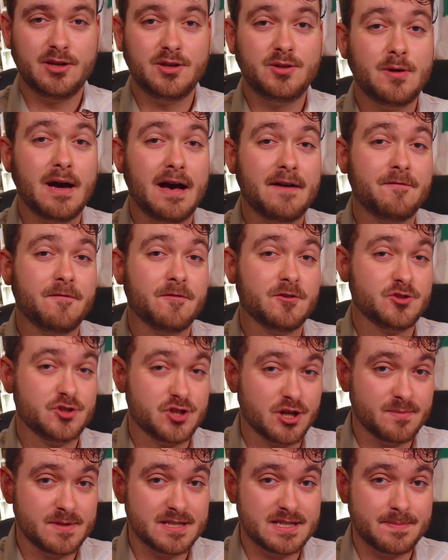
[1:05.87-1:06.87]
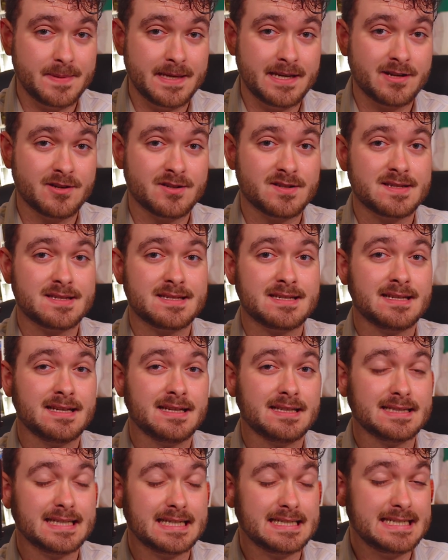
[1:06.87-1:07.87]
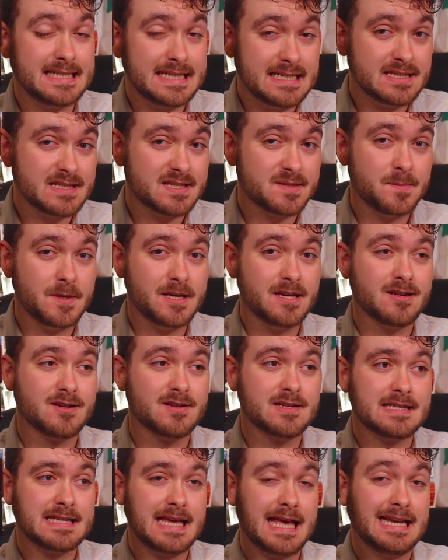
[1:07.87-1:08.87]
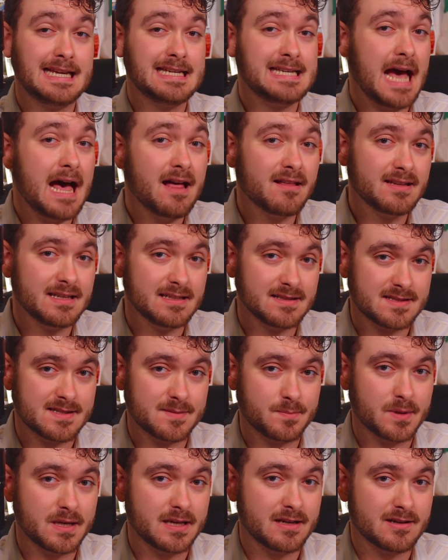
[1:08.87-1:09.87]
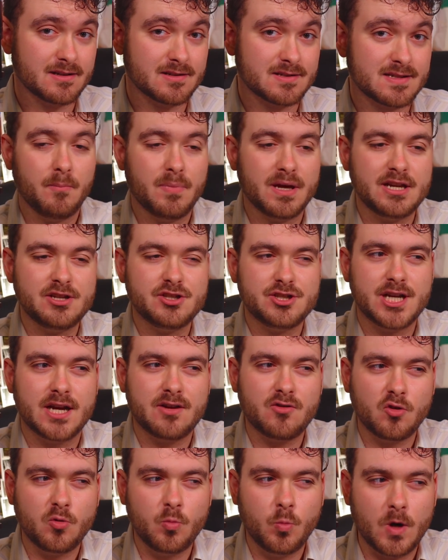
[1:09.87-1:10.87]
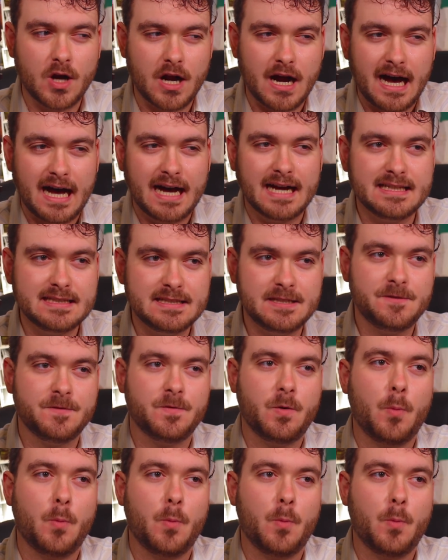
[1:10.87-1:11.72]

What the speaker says: You have German speakers, Ladin speakers, and Italian speakers. But in general, where I live,